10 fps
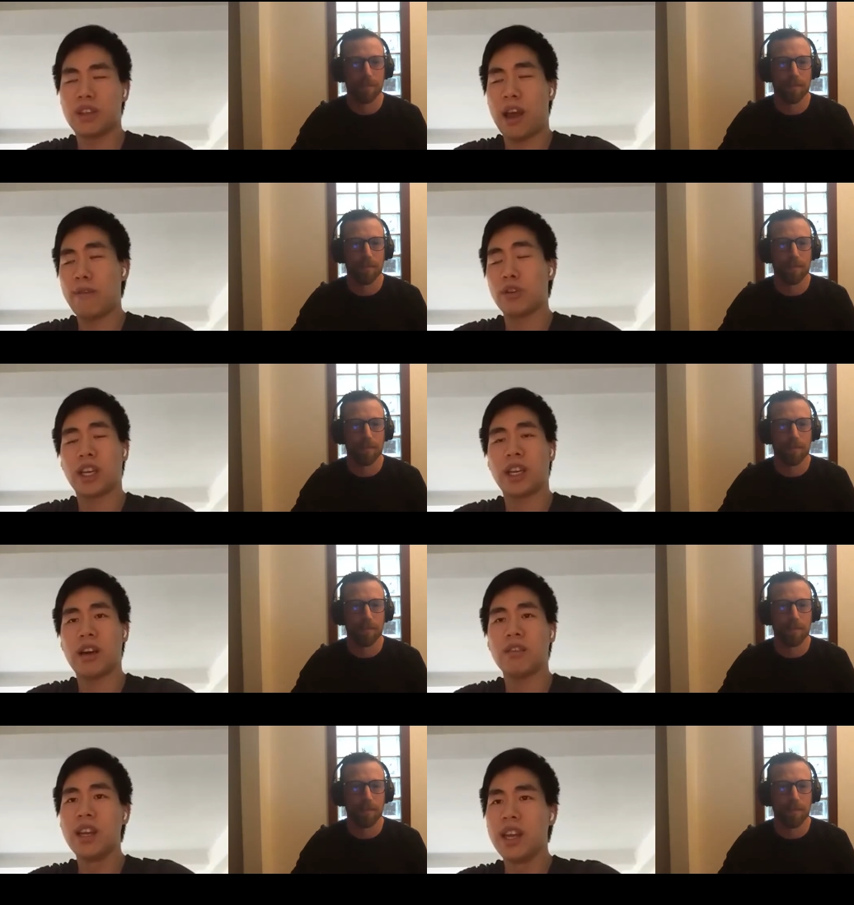Speaker 1: have you check it
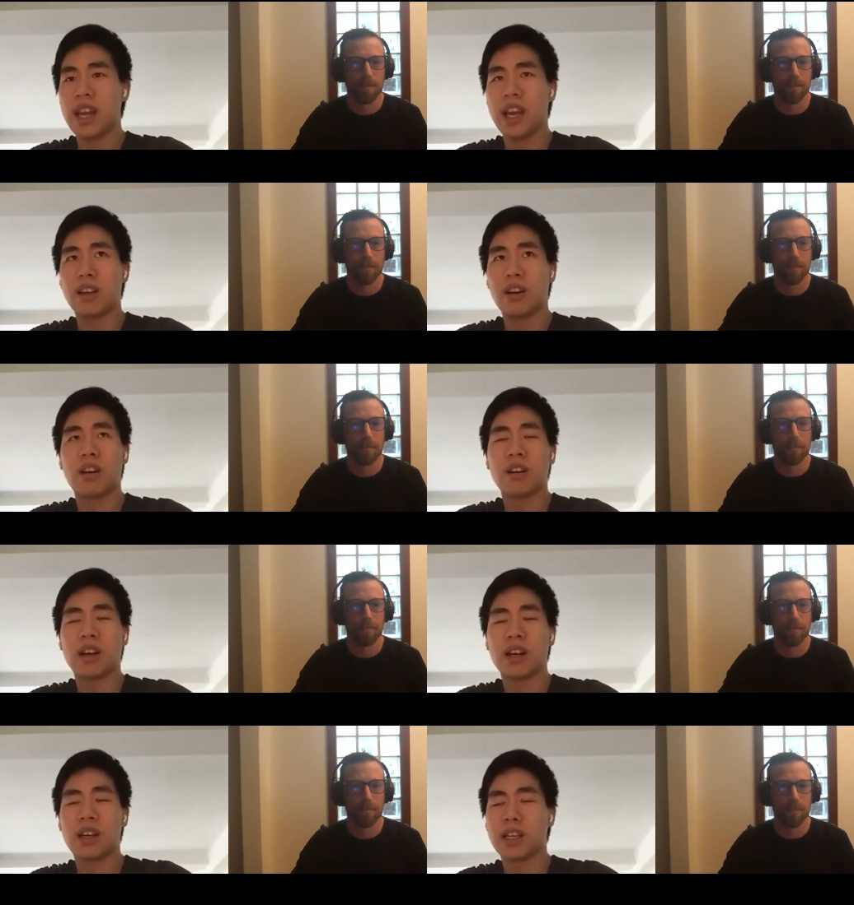out. And our
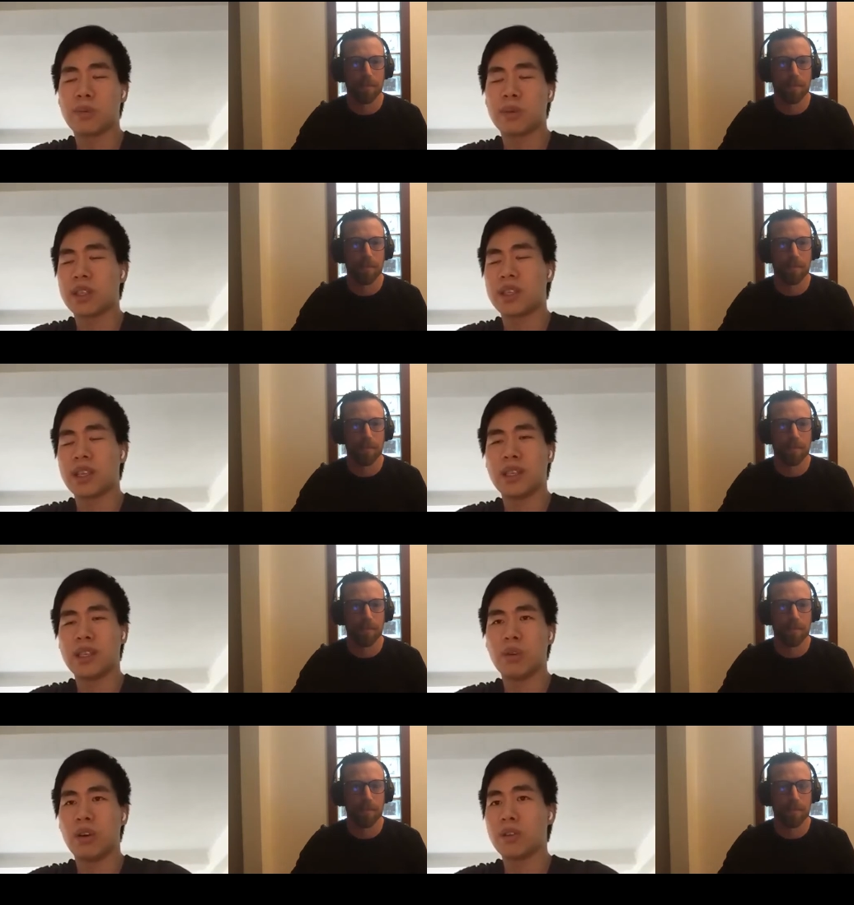uh, customer success
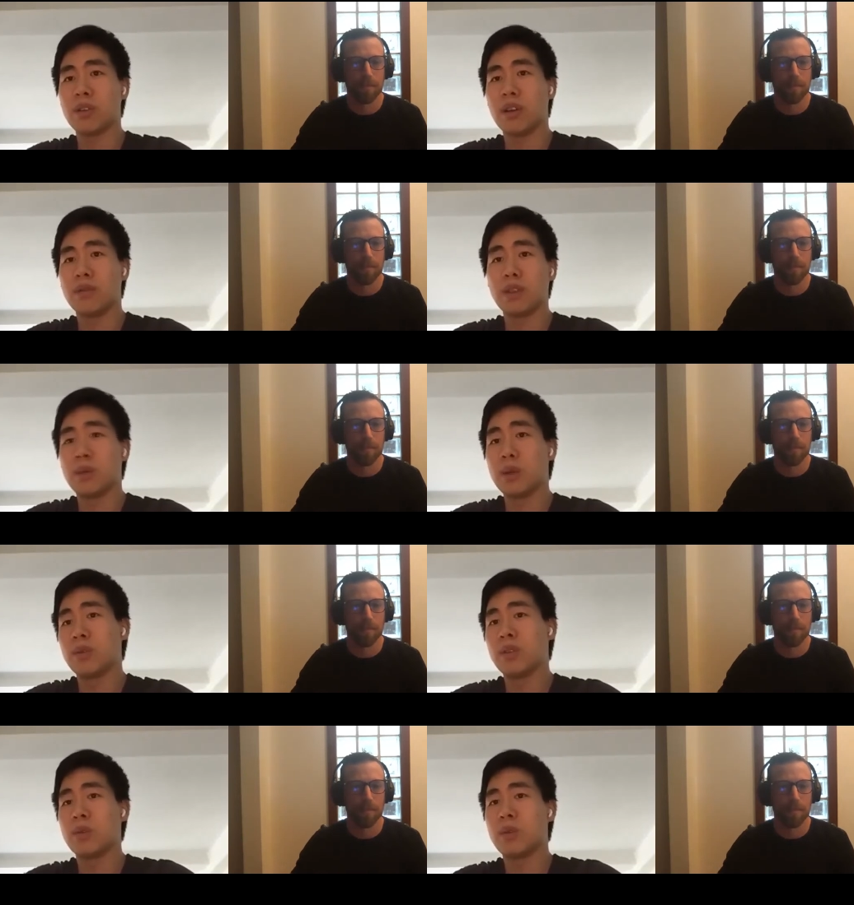team would also love to speak
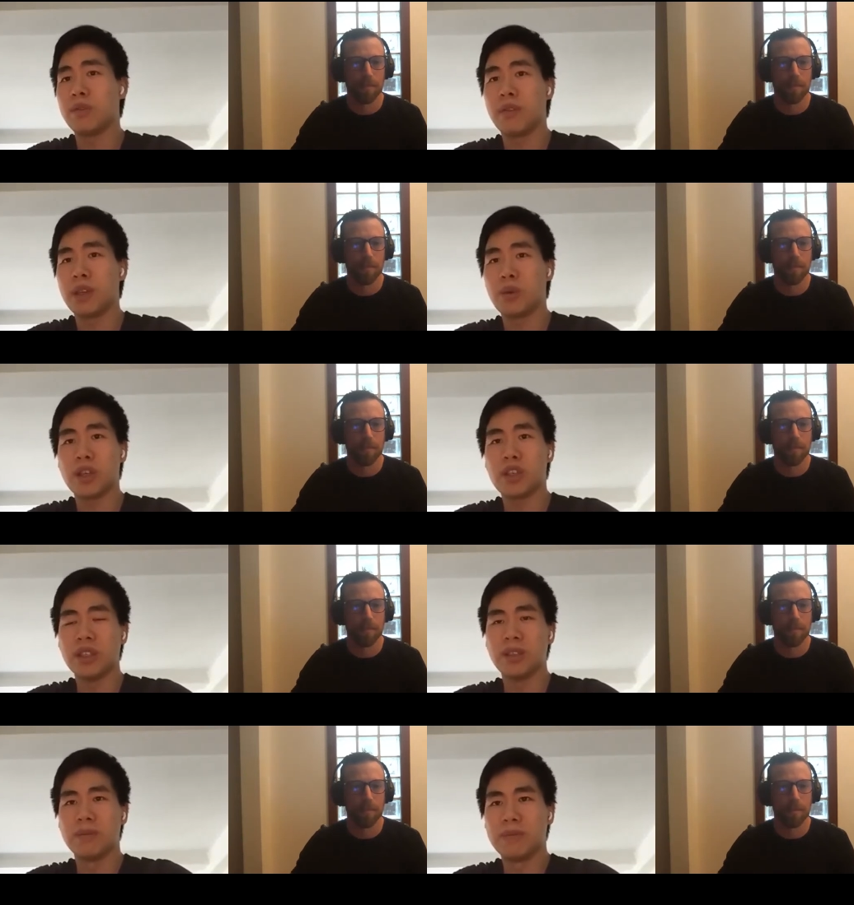with you as well if you have any
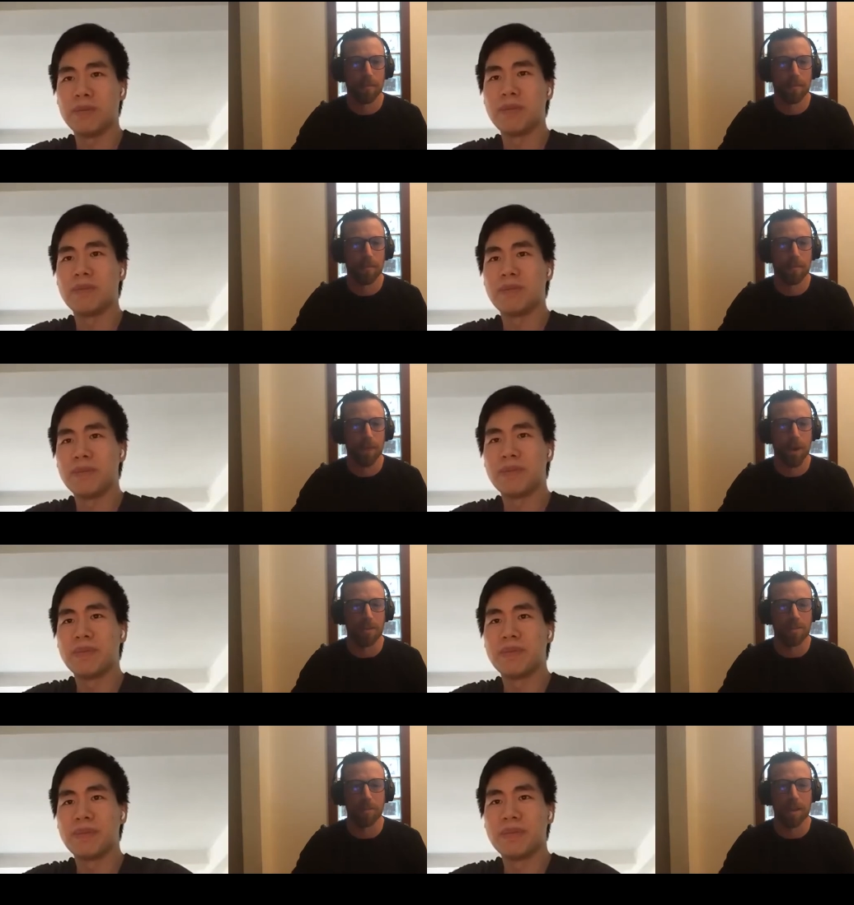questions.
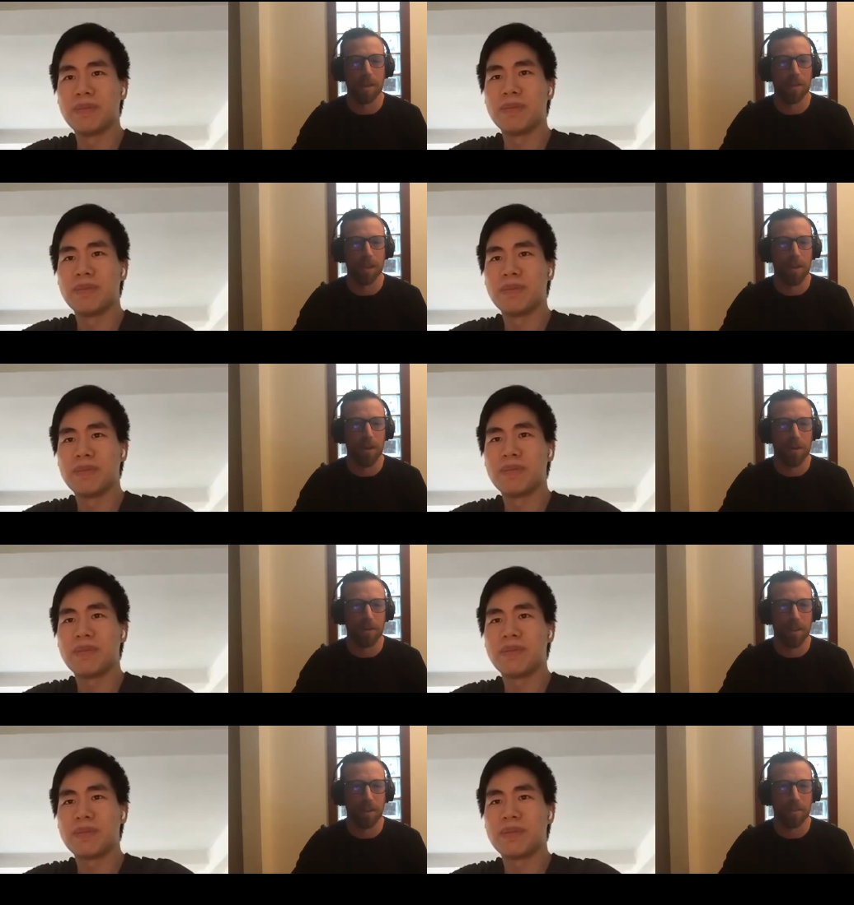
Speaker 2: Awesome. And I'll link all
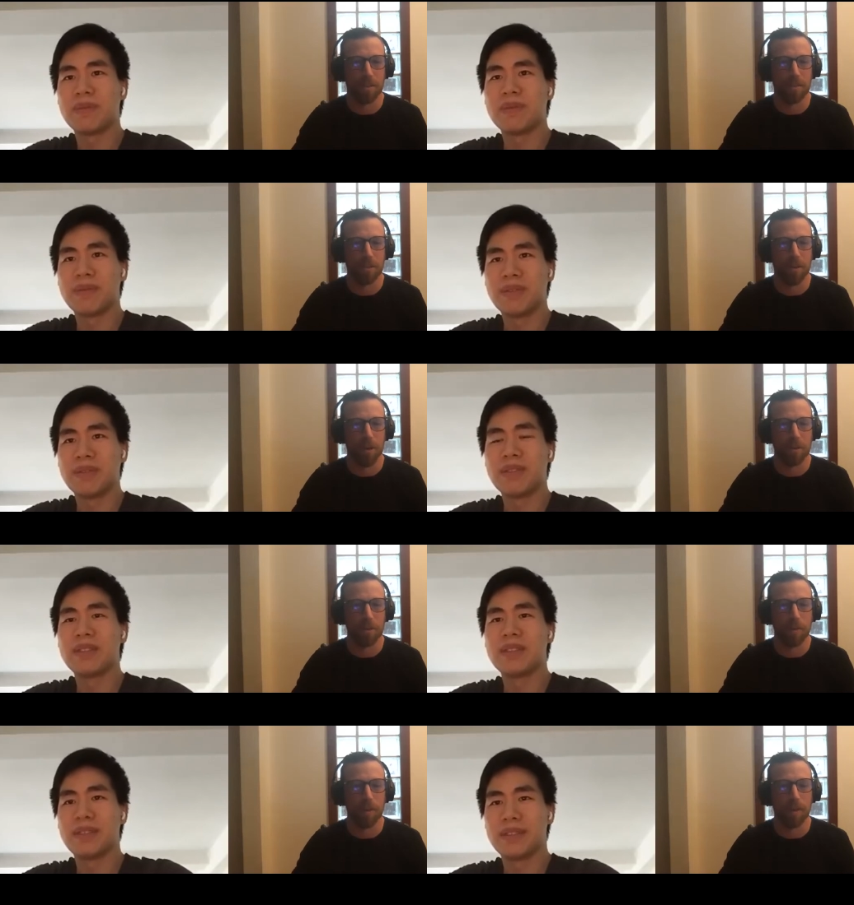those things in the show
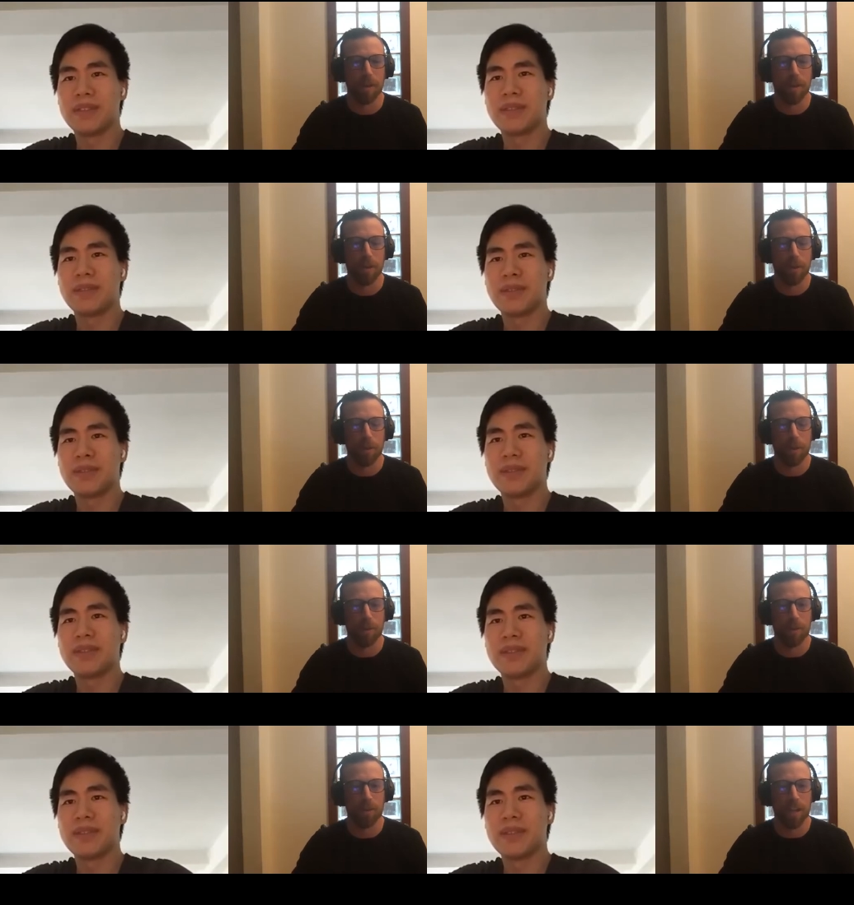notes, but
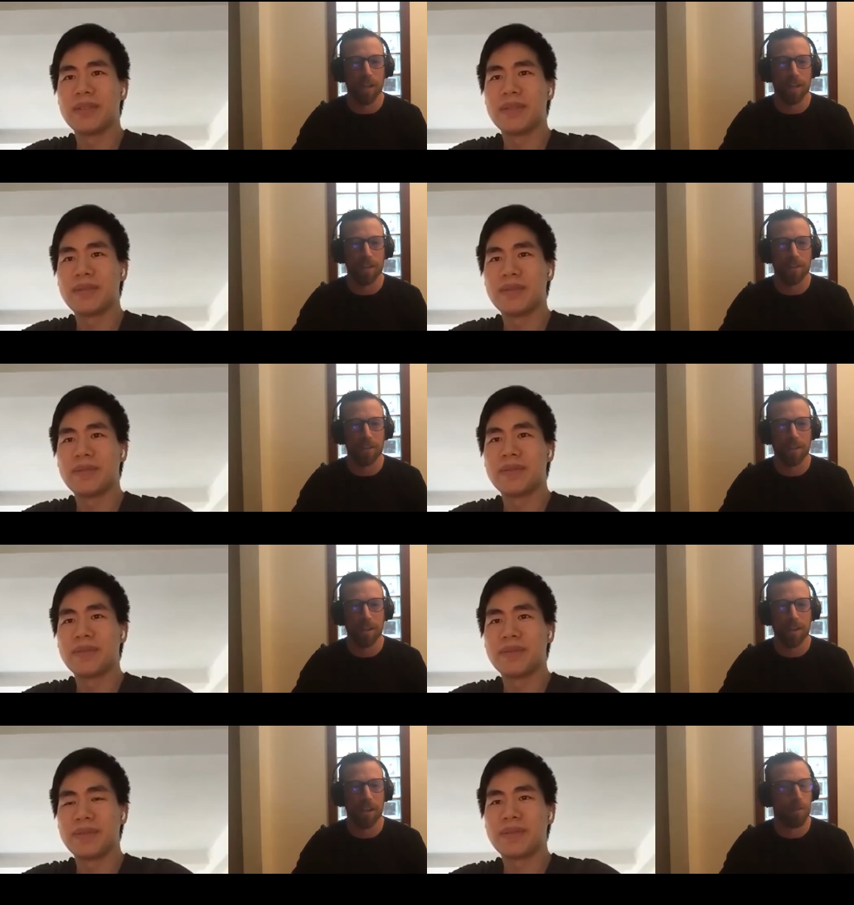really appreciate it, Nelson.
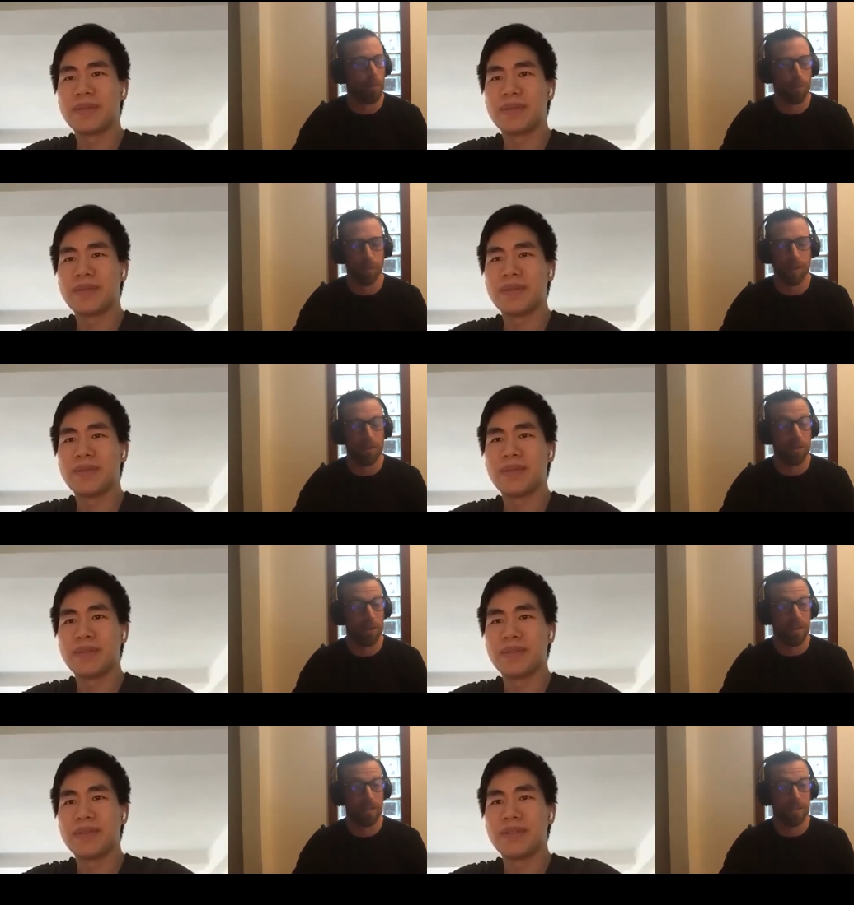Uh, really enjoyed